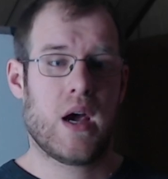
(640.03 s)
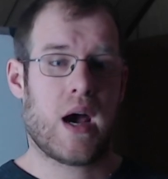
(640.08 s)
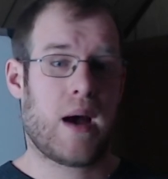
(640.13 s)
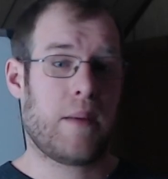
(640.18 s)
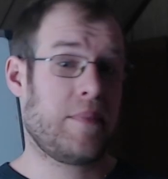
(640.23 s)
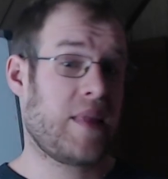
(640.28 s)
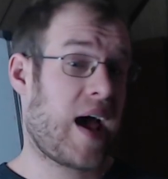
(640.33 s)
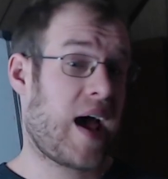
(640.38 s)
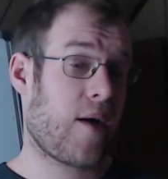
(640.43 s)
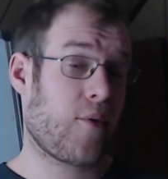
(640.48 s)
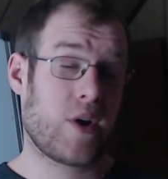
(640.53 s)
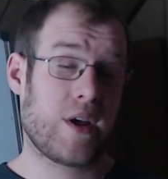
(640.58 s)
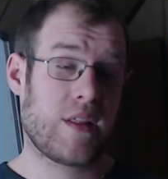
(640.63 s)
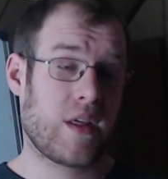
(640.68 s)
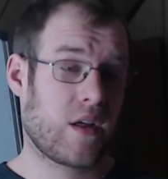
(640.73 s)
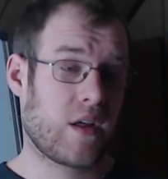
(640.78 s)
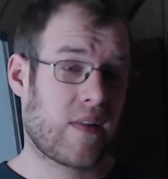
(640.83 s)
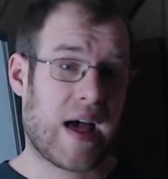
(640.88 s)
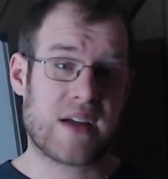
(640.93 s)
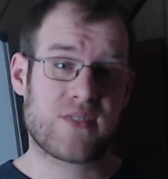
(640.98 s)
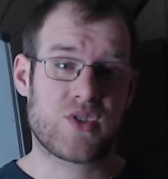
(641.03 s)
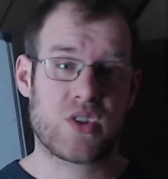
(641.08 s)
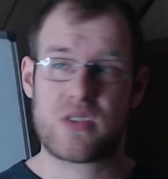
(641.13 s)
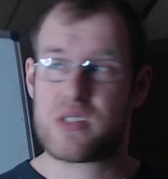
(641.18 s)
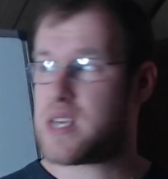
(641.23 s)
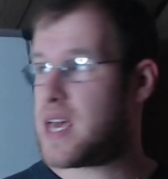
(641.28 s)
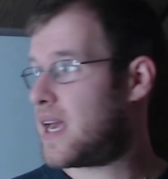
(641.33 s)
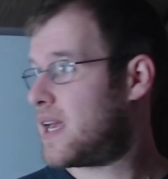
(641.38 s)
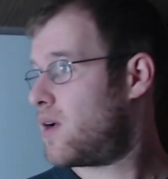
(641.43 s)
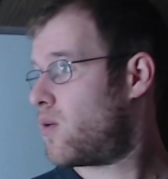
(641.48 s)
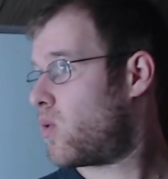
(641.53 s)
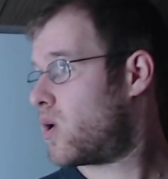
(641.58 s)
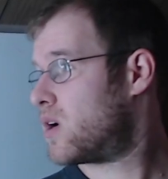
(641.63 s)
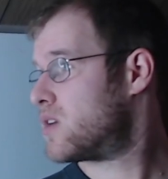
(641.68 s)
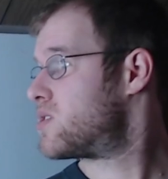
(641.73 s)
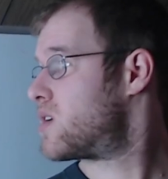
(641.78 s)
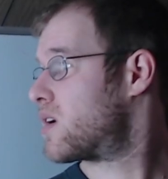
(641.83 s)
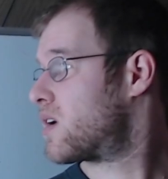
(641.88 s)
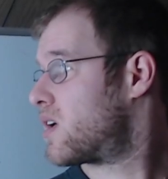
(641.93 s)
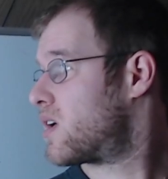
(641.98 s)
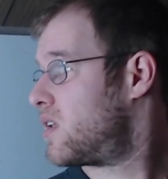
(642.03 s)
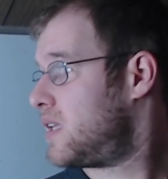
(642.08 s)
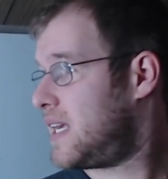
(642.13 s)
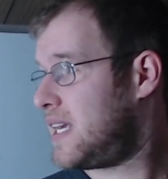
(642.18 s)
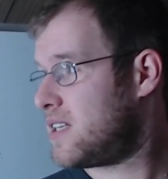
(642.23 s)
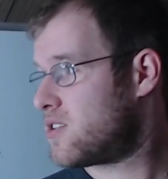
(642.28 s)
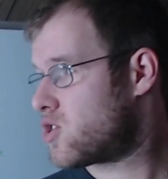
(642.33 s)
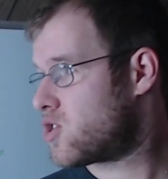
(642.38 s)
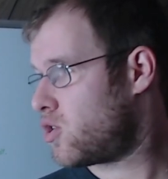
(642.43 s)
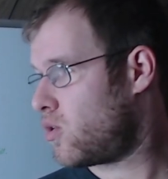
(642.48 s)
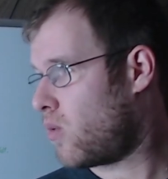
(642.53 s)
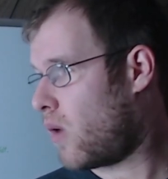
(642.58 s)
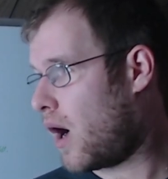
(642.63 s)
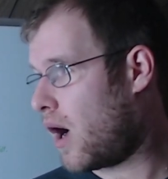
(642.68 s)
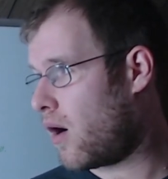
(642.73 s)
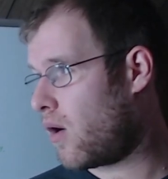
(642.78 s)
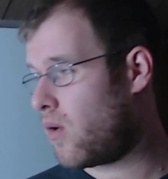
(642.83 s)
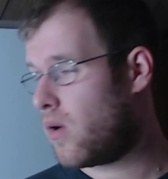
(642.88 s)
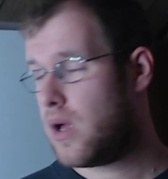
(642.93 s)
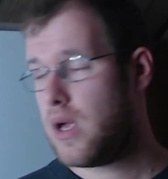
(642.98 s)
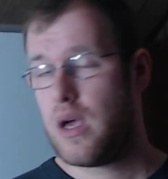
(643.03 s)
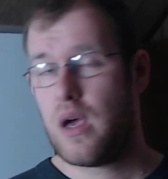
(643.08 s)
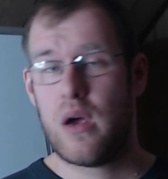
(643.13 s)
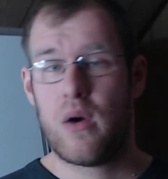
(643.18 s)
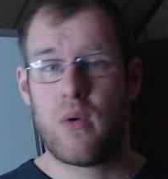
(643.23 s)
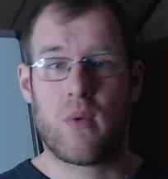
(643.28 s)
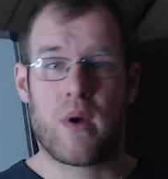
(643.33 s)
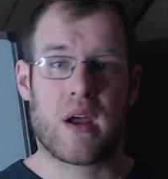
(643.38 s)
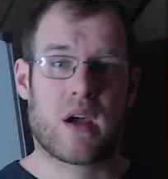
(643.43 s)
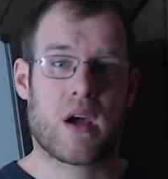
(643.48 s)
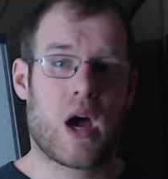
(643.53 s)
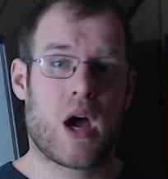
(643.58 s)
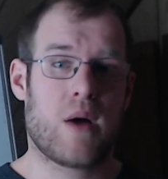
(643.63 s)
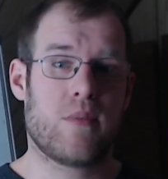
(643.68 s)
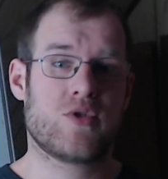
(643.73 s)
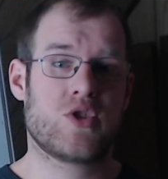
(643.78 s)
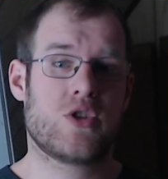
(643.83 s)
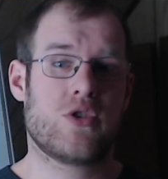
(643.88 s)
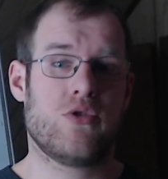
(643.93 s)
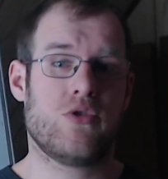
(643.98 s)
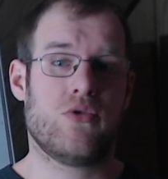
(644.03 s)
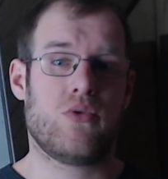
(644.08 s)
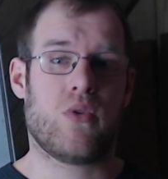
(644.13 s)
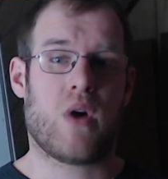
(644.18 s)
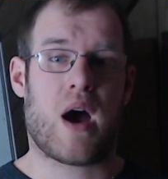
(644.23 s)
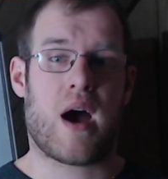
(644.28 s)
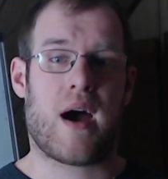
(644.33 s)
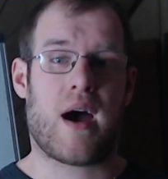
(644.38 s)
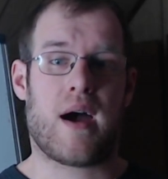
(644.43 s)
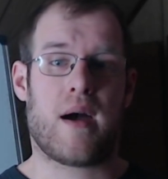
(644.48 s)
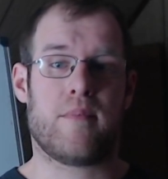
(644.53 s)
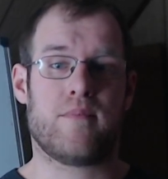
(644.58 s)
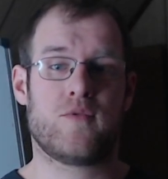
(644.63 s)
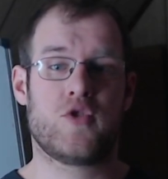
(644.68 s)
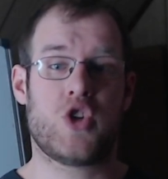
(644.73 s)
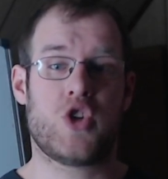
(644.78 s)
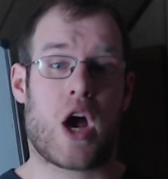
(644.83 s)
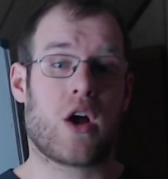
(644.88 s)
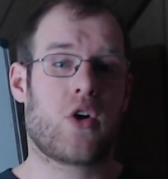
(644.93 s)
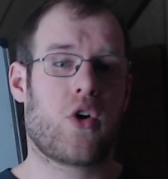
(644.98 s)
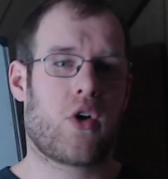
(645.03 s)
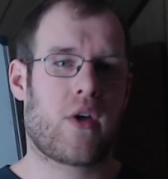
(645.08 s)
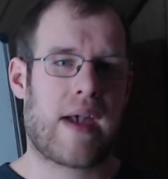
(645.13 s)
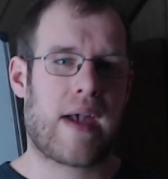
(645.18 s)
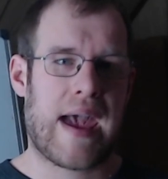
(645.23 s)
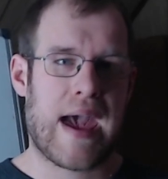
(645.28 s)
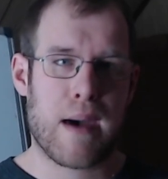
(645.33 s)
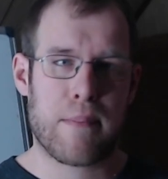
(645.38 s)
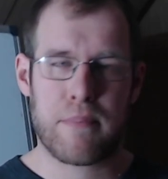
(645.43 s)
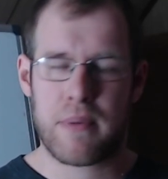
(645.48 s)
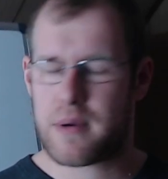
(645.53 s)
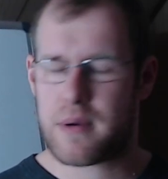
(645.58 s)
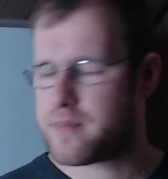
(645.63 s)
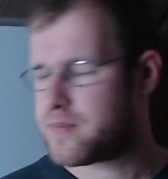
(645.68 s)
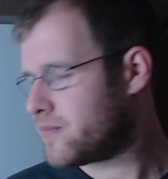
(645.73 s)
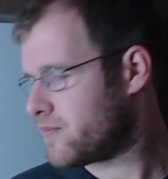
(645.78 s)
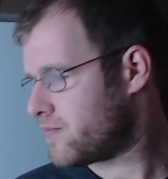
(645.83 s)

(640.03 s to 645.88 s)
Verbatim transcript: I'm not really allowed to say it was a clean two zero when it comes to um, jungle gap.